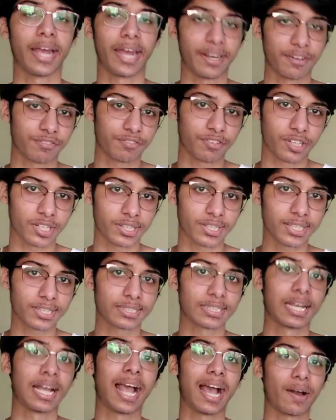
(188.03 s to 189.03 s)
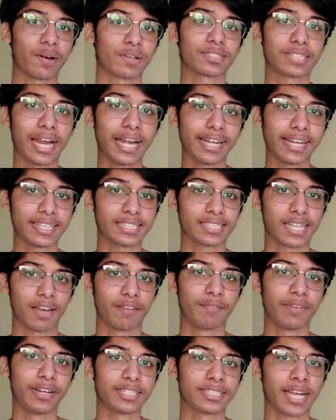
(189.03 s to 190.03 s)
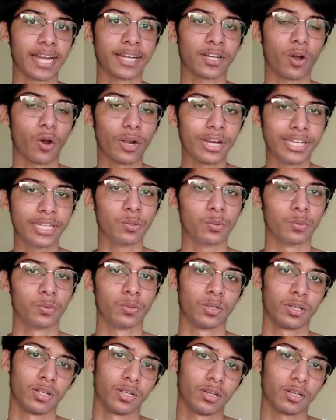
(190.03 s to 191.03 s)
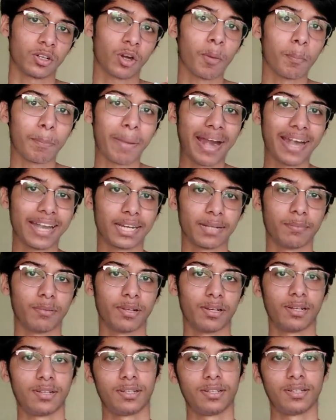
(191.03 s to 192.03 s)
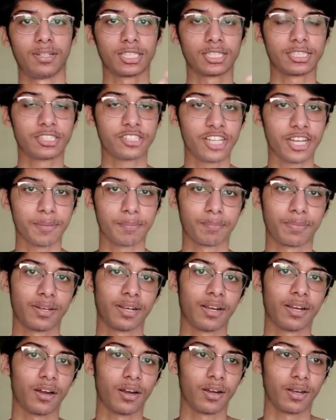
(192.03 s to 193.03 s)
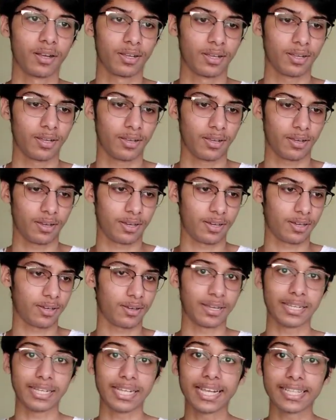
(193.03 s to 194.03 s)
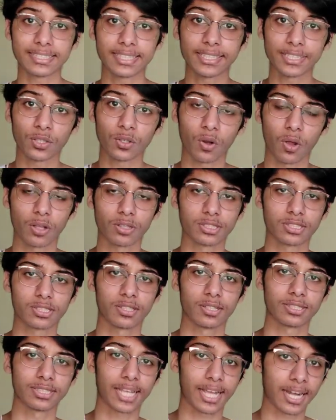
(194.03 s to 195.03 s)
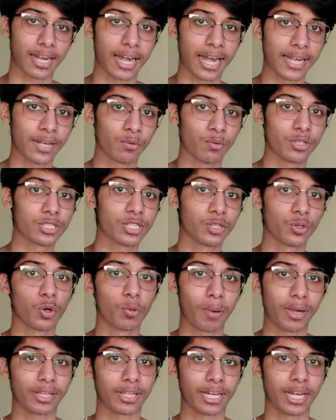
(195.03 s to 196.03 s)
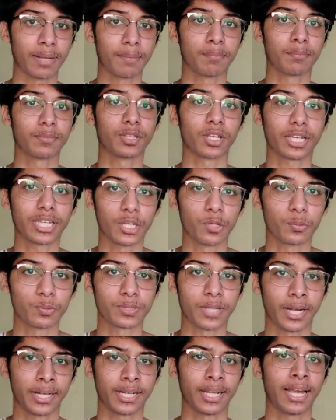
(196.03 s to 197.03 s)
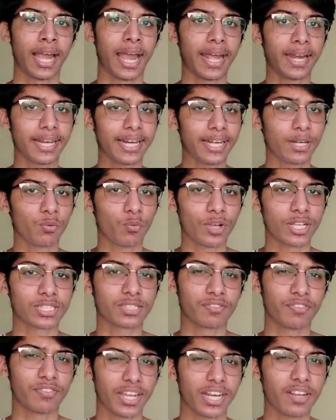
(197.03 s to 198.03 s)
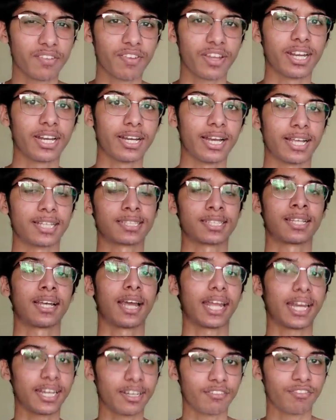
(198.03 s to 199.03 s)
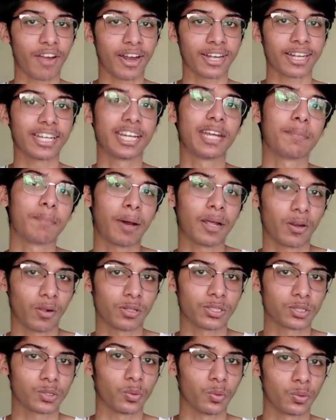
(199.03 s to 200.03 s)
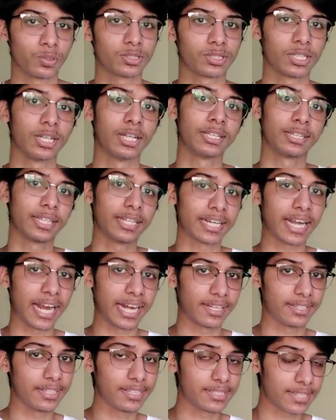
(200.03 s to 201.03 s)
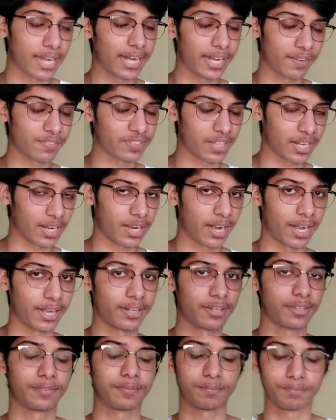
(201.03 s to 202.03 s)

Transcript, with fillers: And for this, our scientists have designed a new, compatible, cheap, uh, easy to launch satellite which you know by the name the CubeSat and it weighs very very less and in fact Nepal also owns this kind of satellite